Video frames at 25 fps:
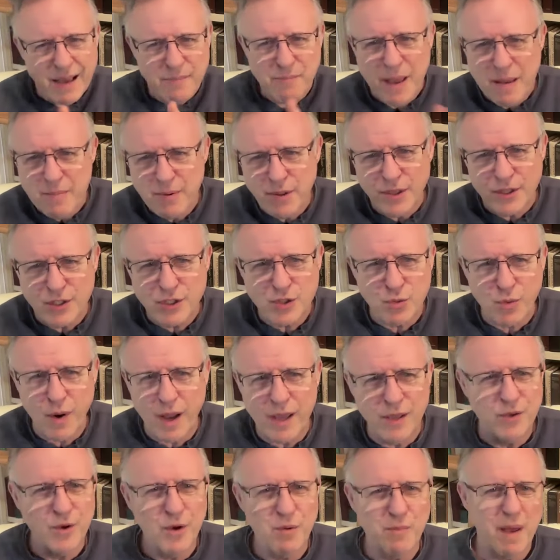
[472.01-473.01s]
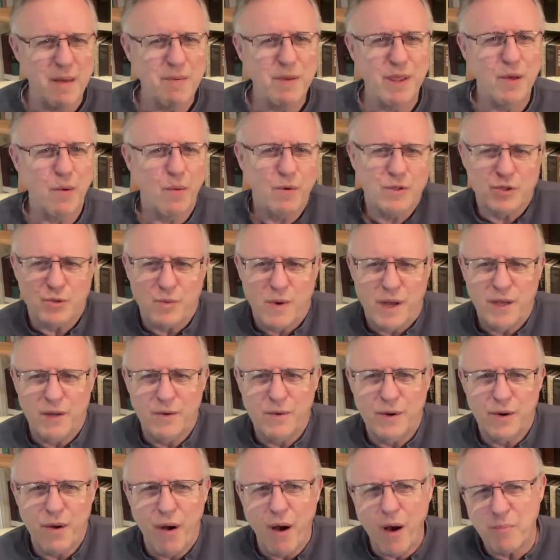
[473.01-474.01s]
Maybe they'll sway you. Maybe they won't sway
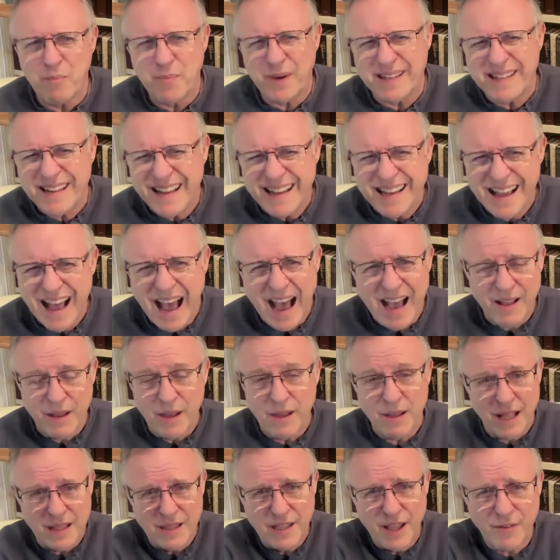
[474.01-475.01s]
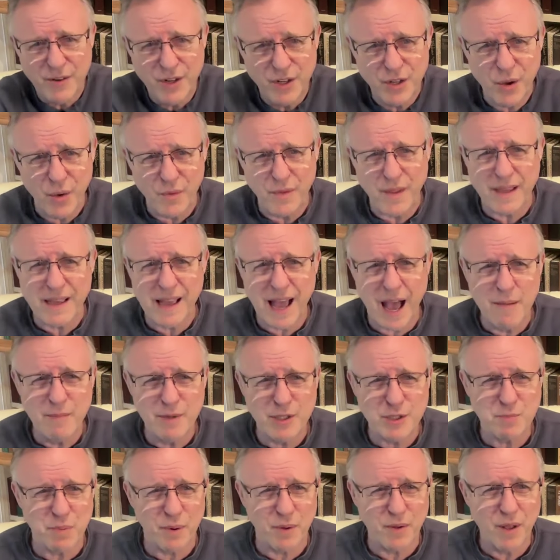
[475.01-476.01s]
you at all. But I'd love to know in the
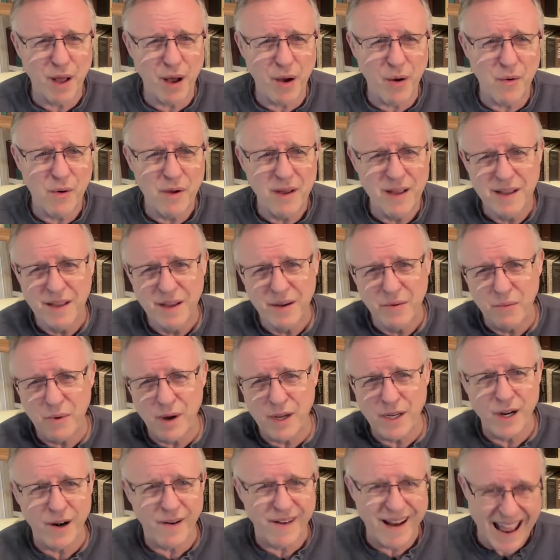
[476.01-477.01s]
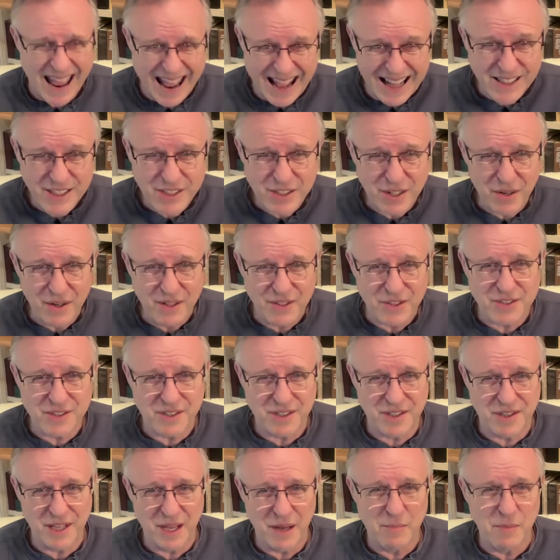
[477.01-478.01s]
comments below what your answer is
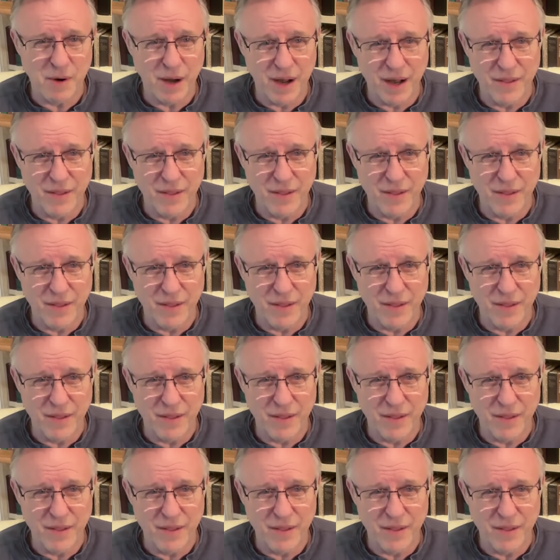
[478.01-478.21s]
to them.